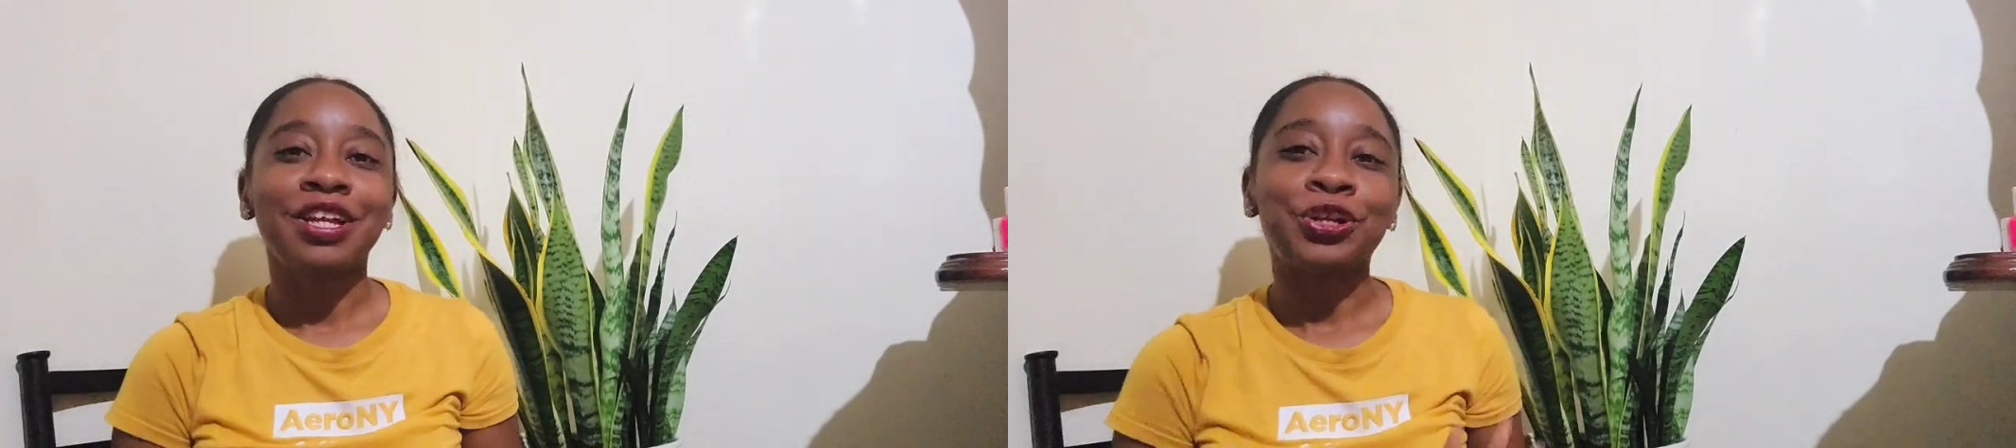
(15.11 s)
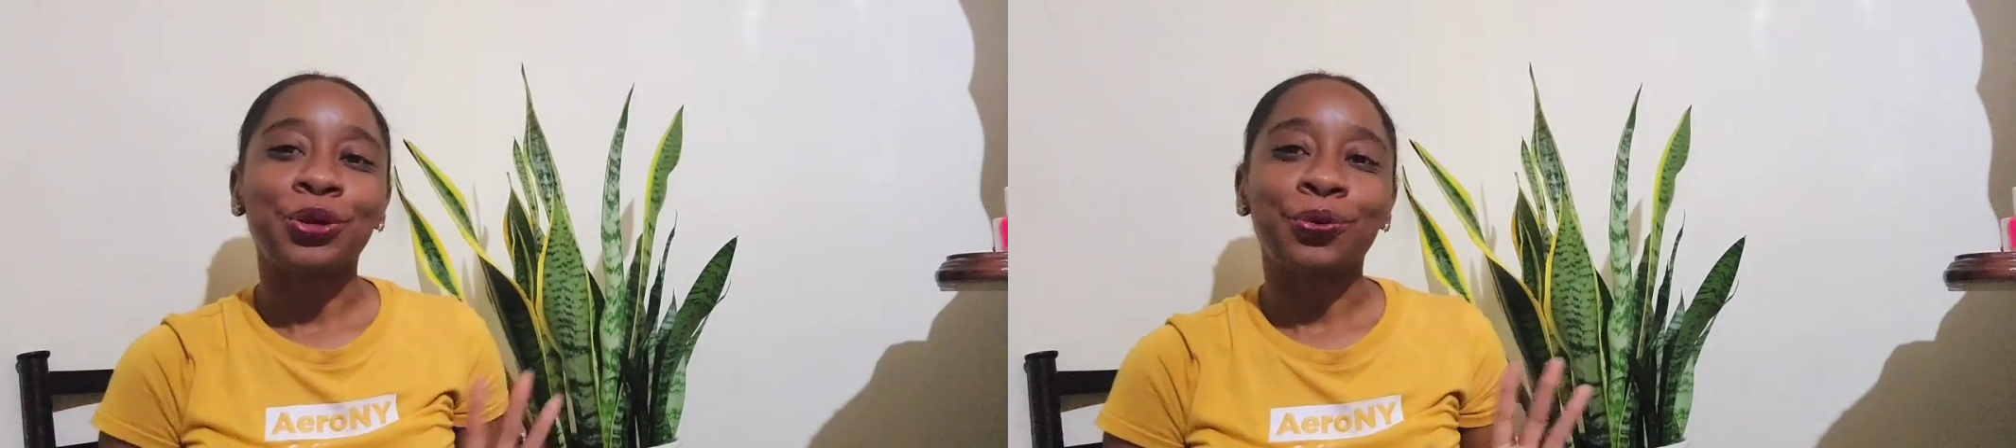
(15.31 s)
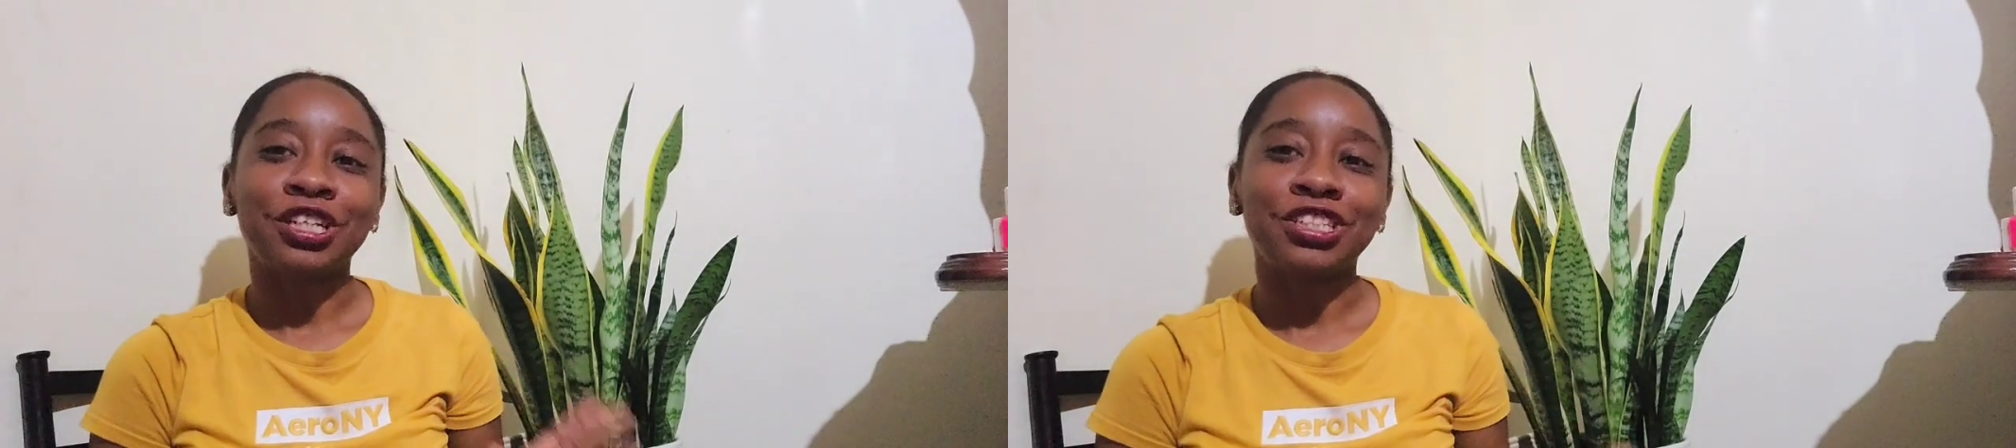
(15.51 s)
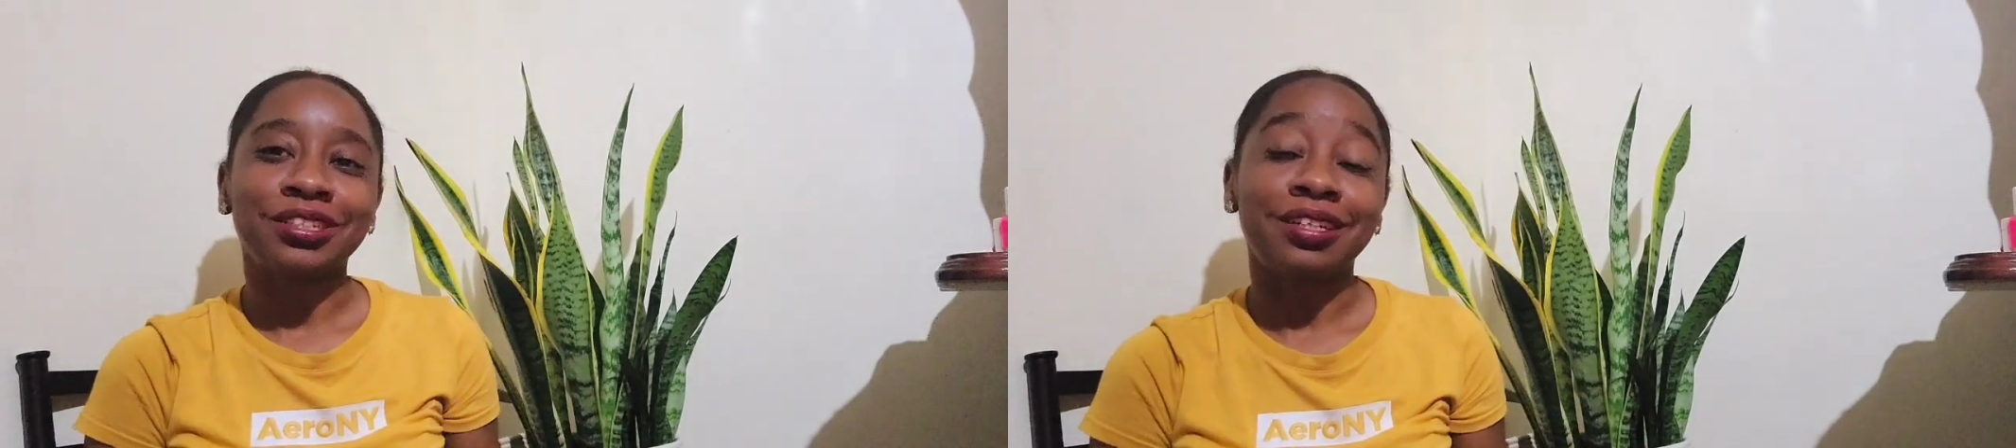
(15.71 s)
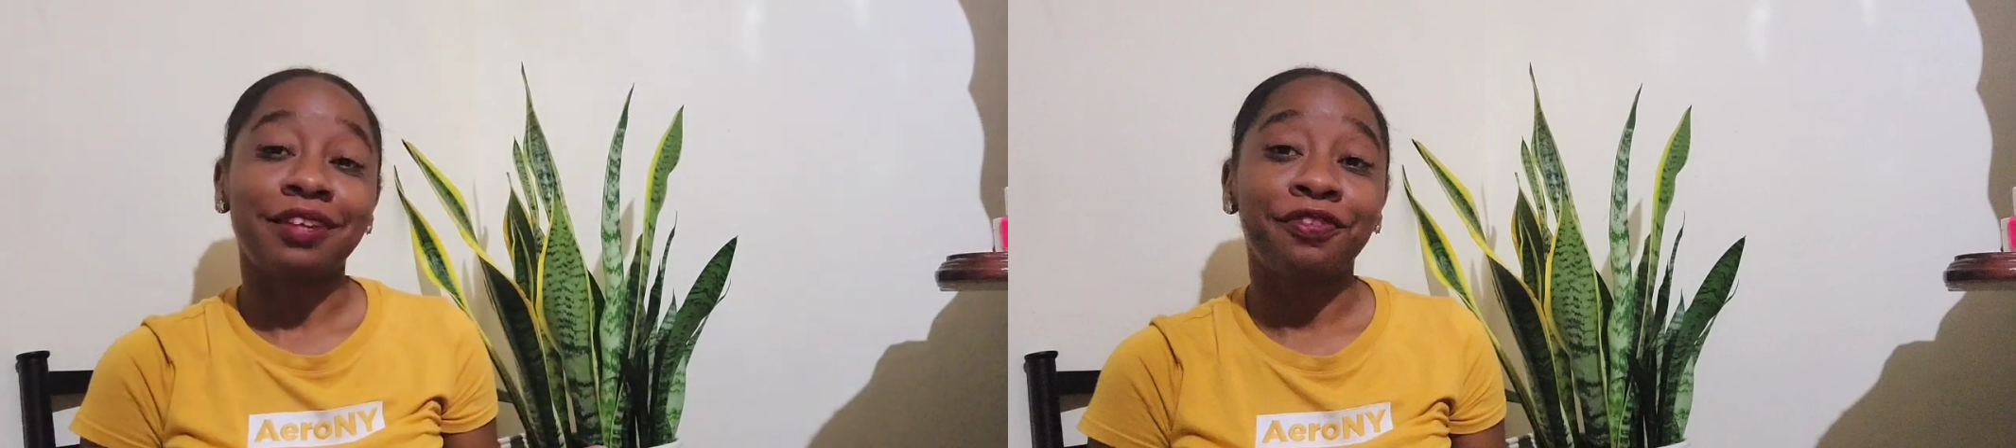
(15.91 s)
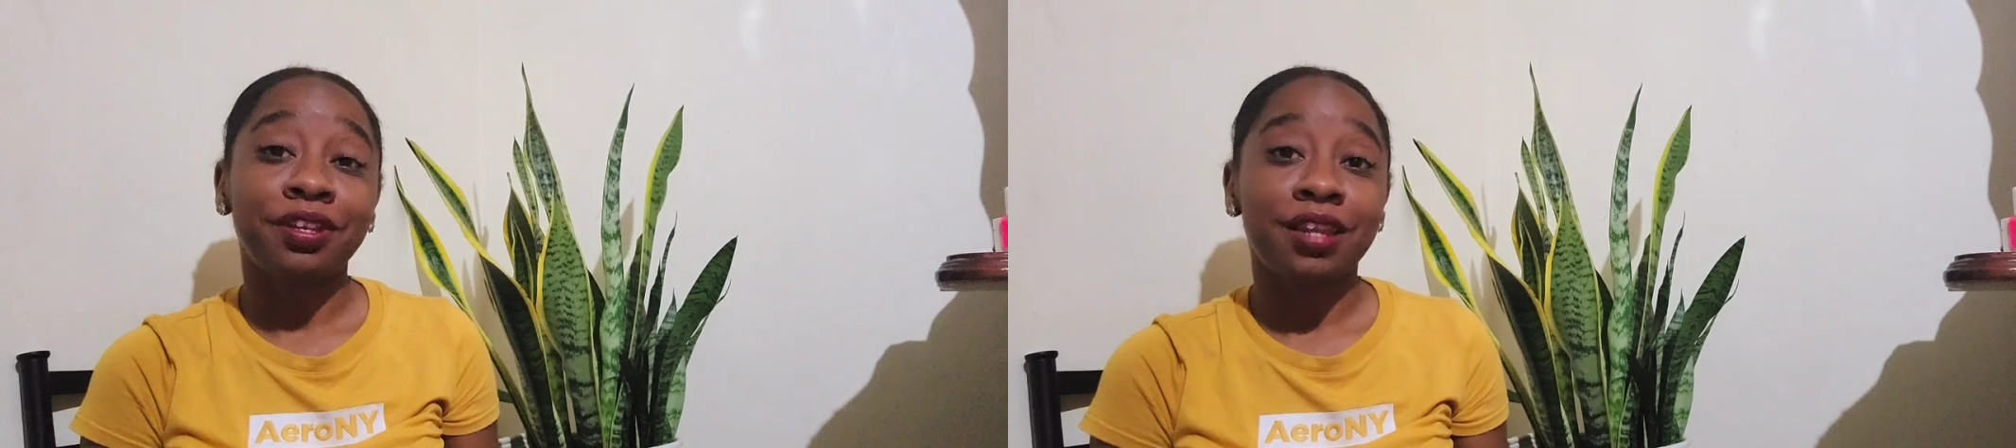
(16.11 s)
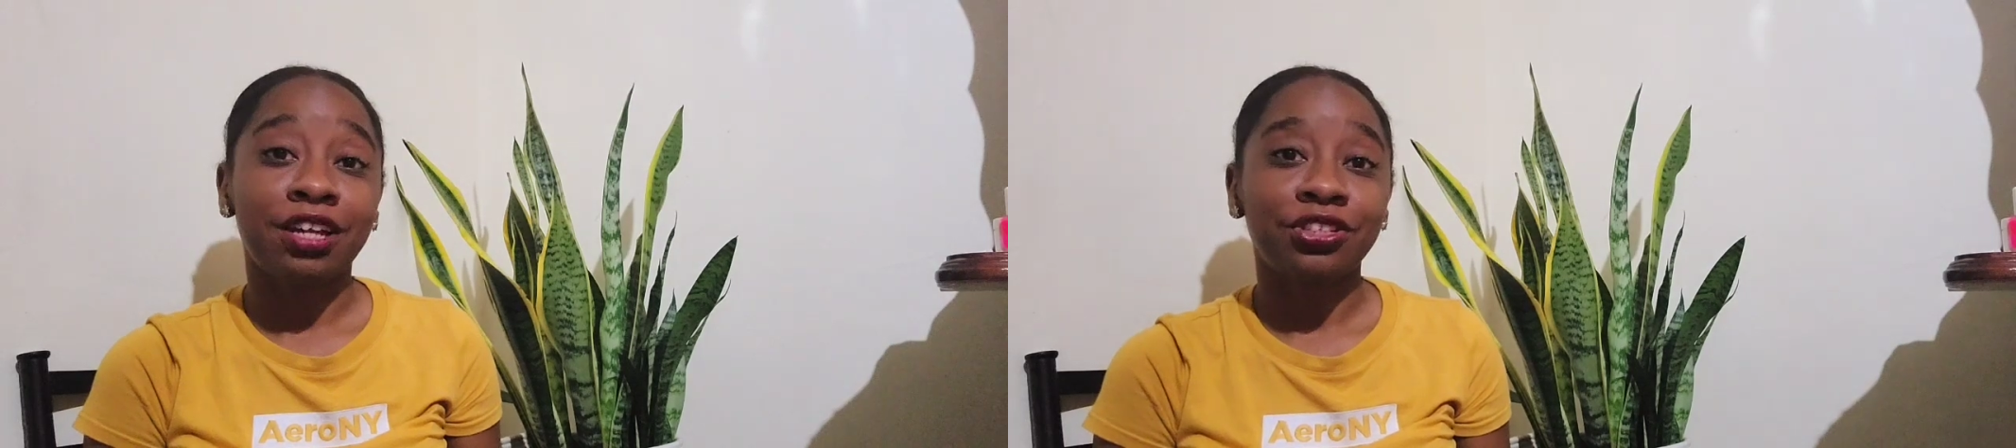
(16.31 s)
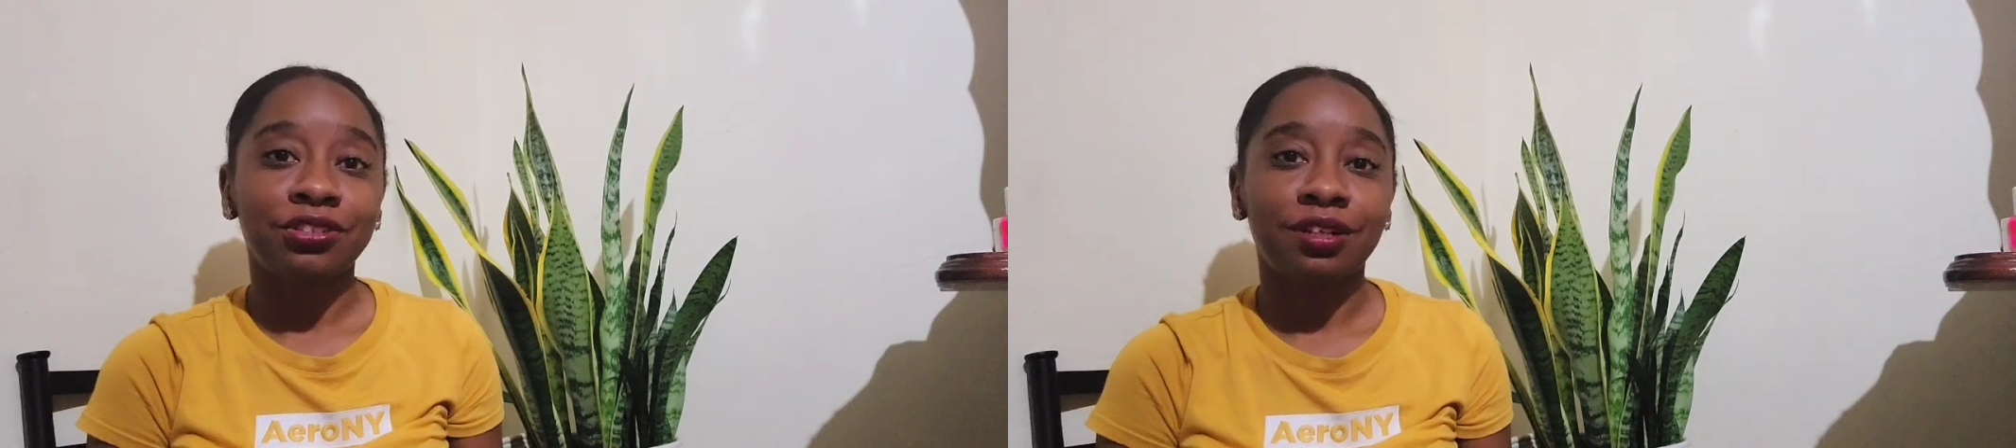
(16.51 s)
You're watching Living
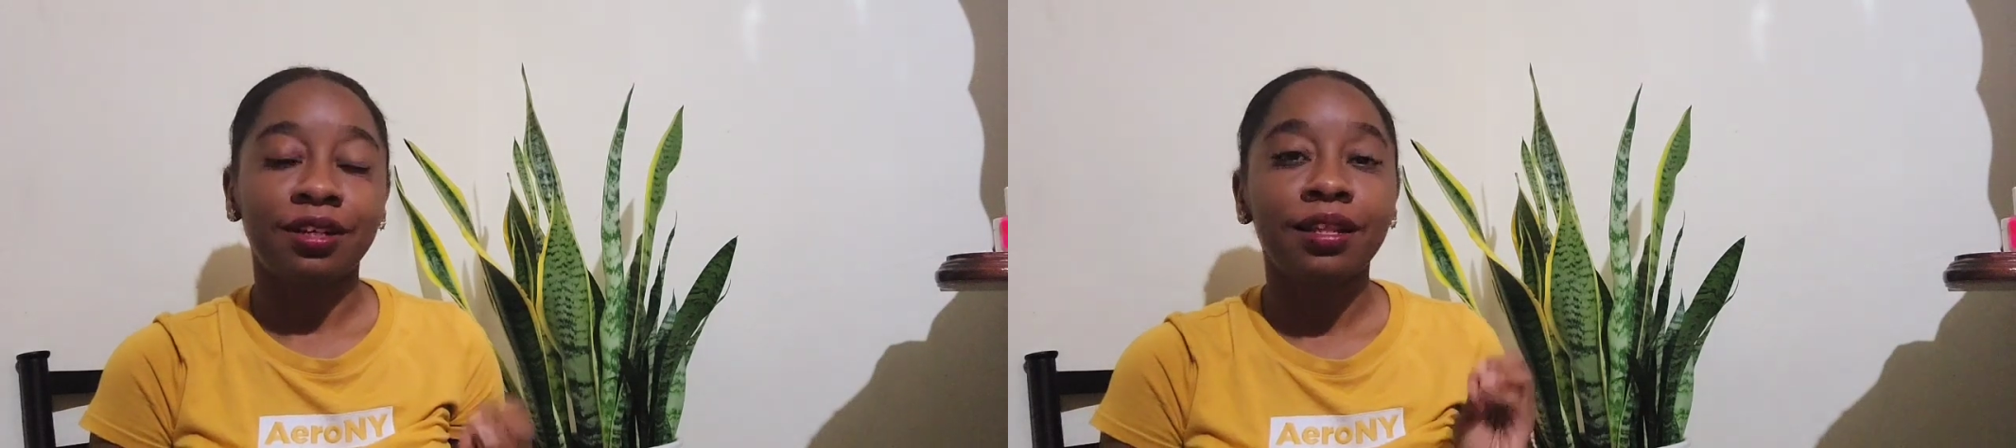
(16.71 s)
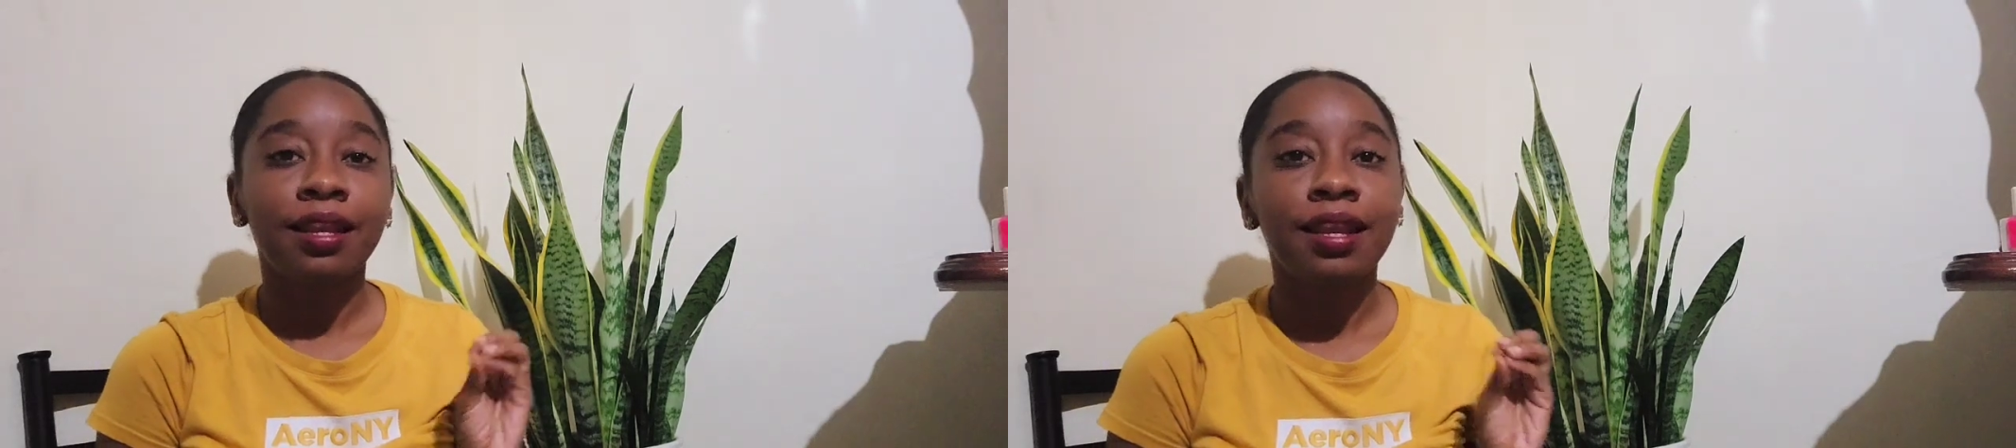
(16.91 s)
Natural.